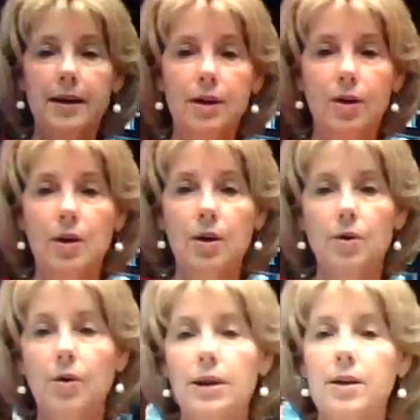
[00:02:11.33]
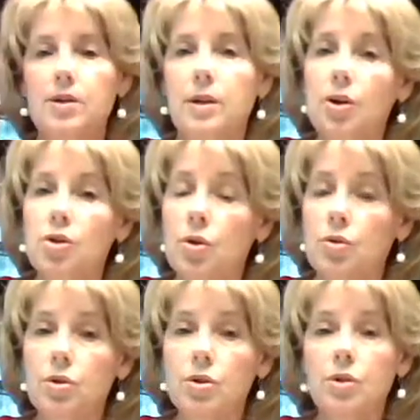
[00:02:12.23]
here are the things that I
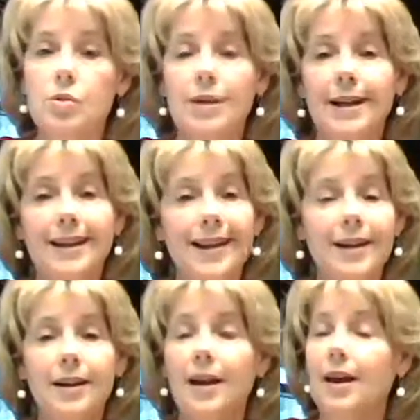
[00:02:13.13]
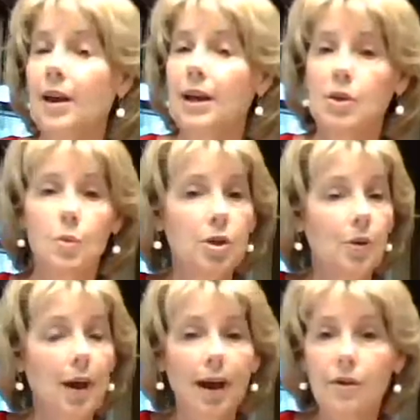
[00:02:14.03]
chose to use. And again, it's what you
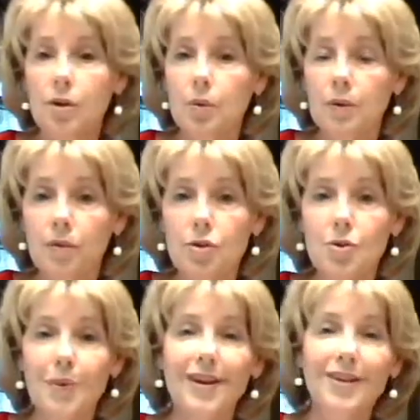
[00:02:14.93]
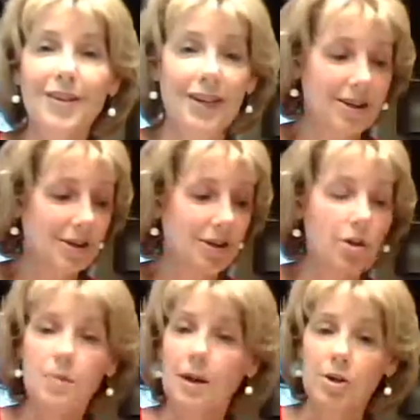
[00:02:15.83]
have in your refrigerator, things that you
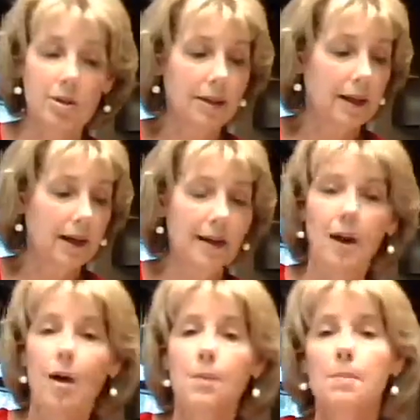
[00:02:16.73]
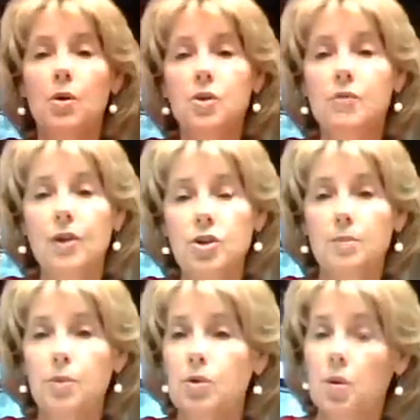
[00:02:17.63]
especially like. Most
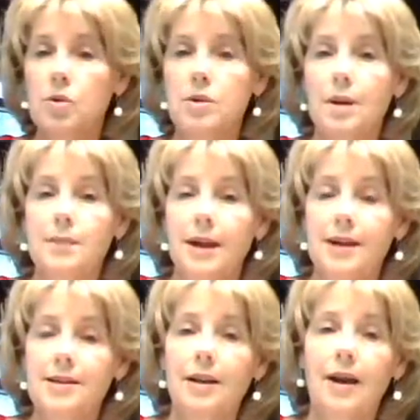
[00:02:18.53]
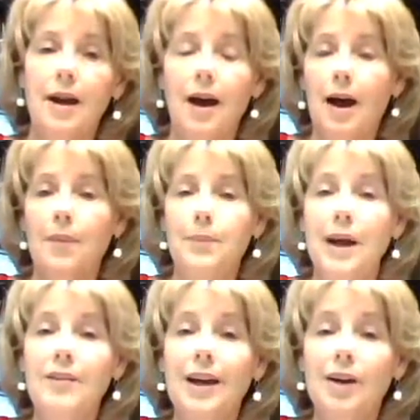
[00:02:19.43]
vegetables roast up nicely.
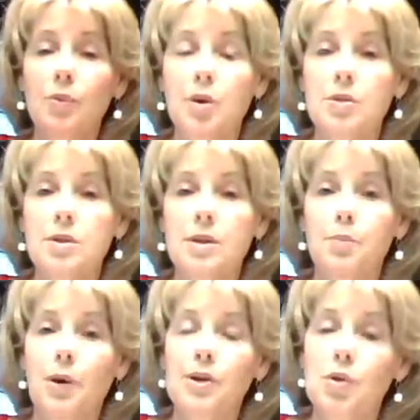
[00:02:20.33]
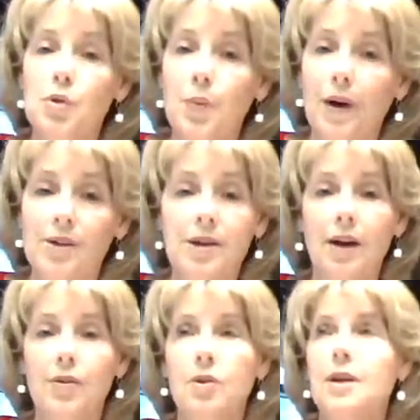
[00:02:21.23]
I even had roasted Brussels sprouts the
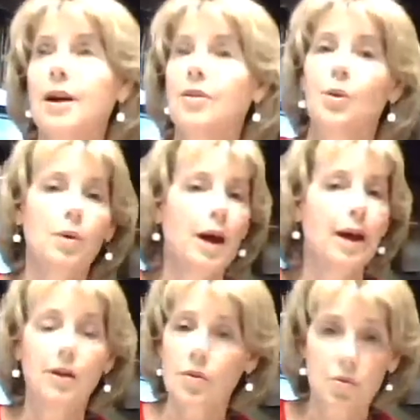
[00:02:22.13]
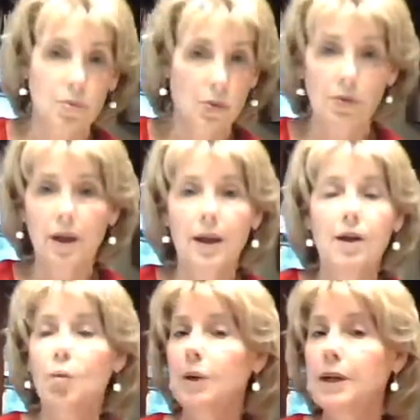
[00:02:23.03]
other day that were out of this world.
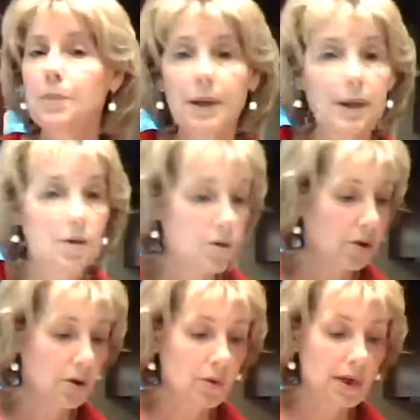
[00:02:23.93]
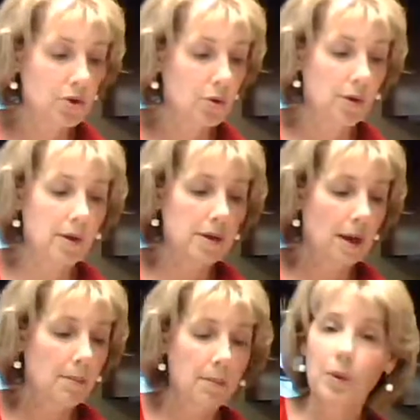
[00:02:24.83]
Green beans are a great choice.
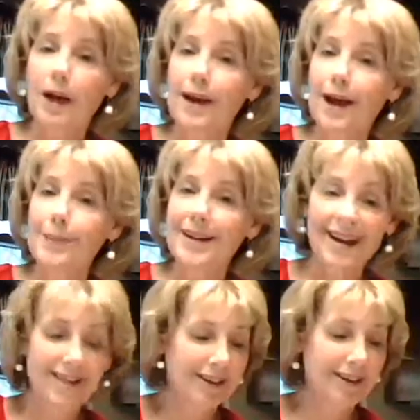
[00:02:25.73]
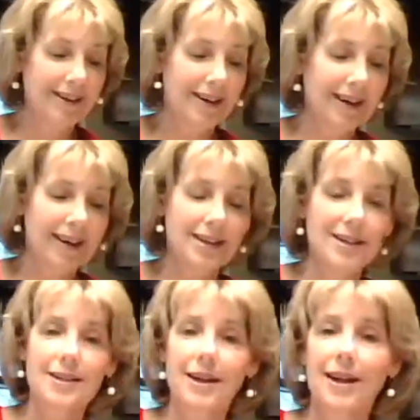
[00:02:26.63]
But what I happen to have on hand
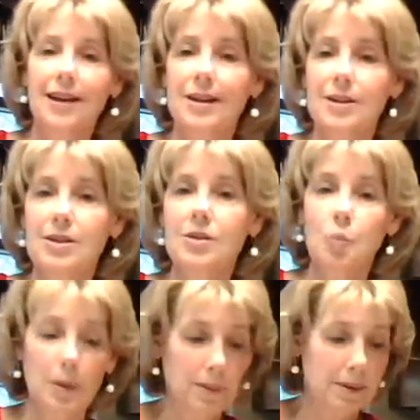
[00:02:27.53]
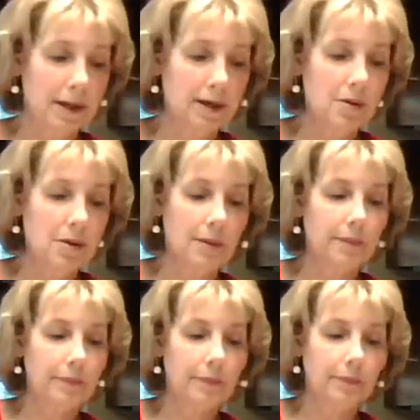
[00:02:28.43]
today is sweet potatoes.
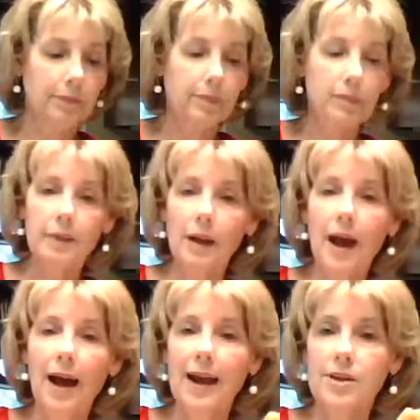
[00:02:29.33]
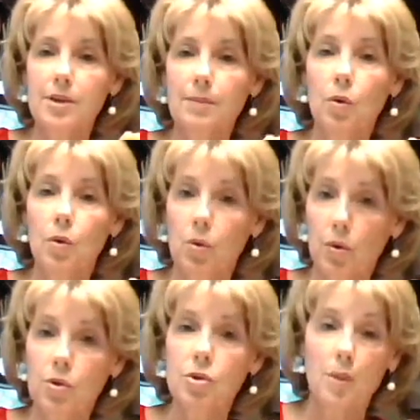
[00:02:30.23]
I had some
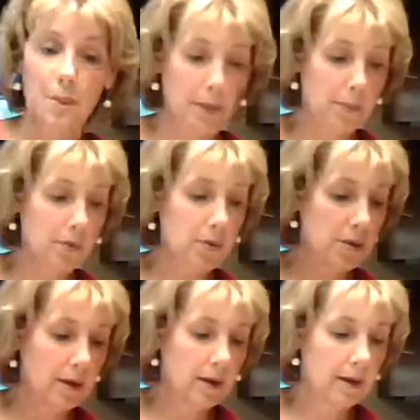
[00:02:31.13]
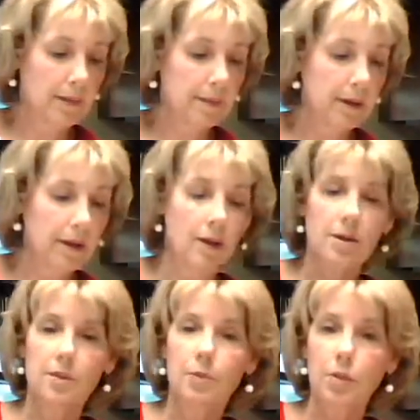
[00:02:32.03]
orange peppers,
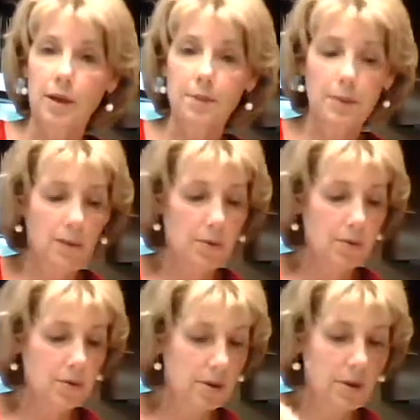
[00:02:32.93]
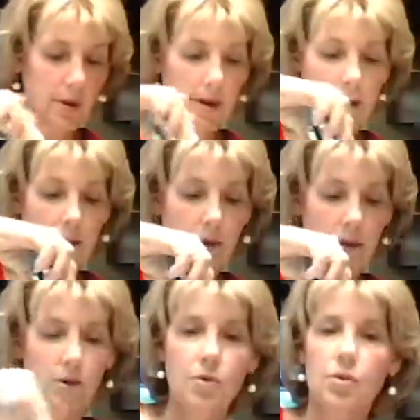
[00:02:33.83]
some green peppers,
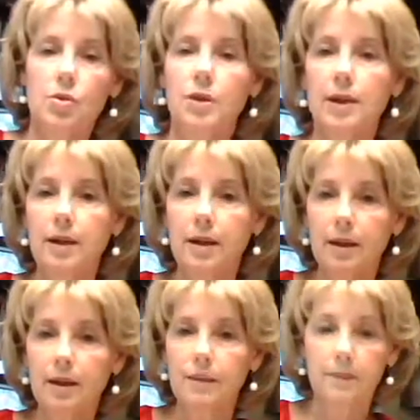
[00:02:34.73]
the zucchini,